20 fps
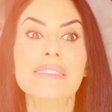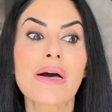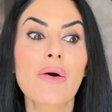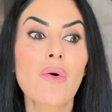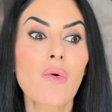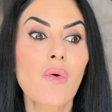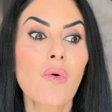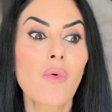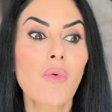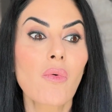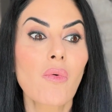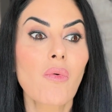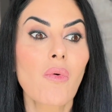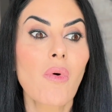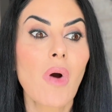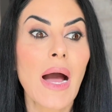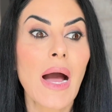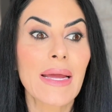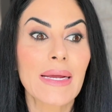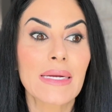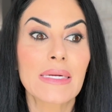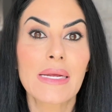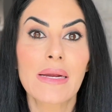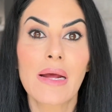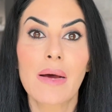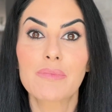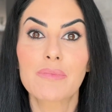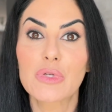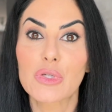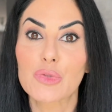So I ended
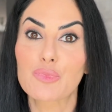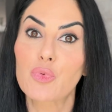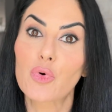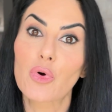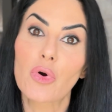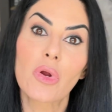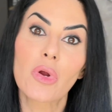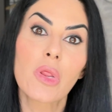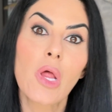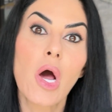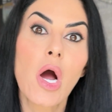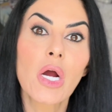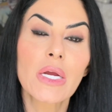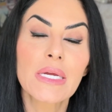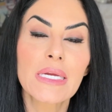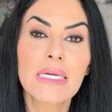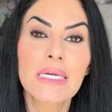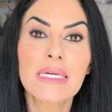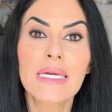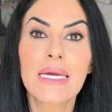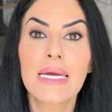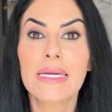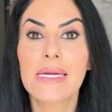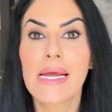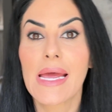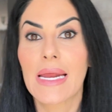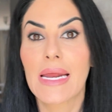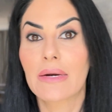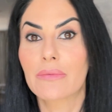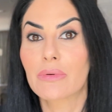up just prolonging
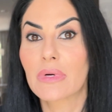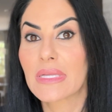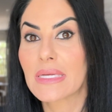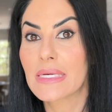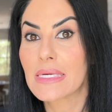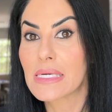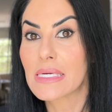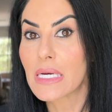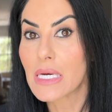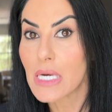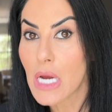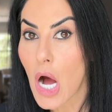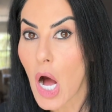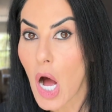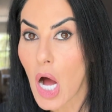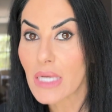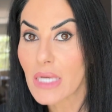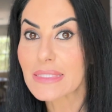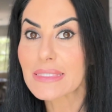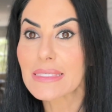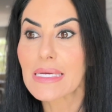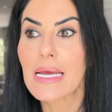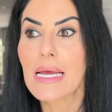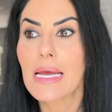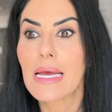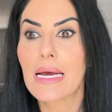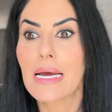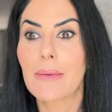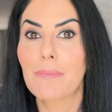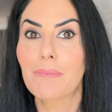it and really not
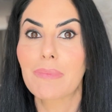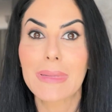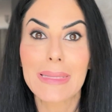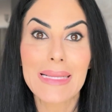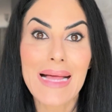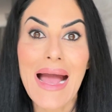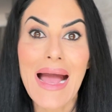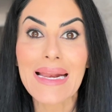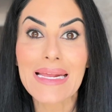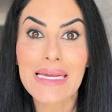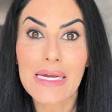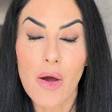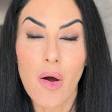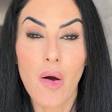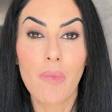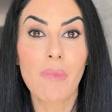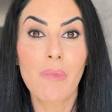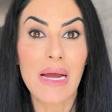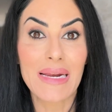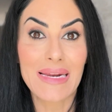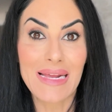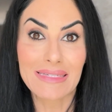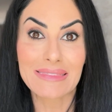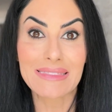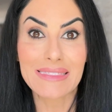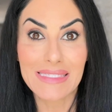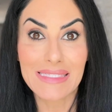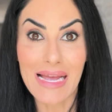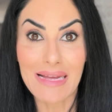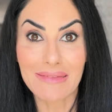planning on my
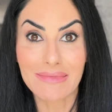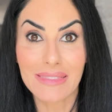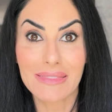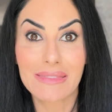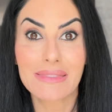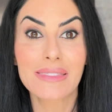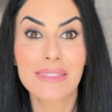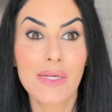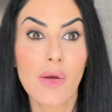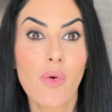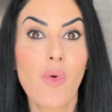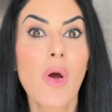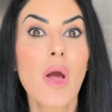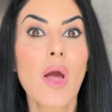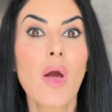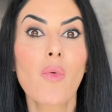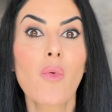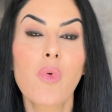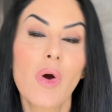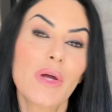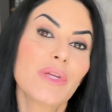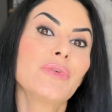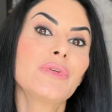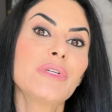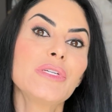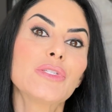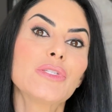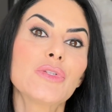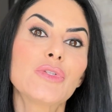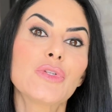next set. So what you
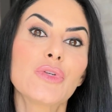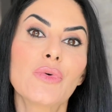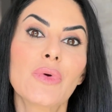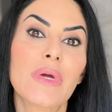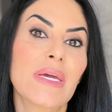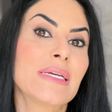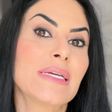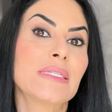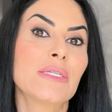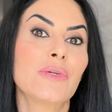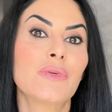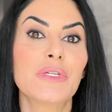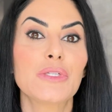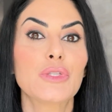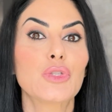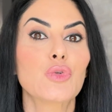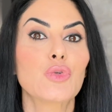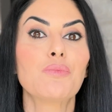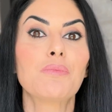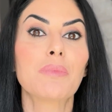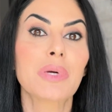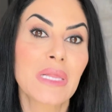need to do is you need to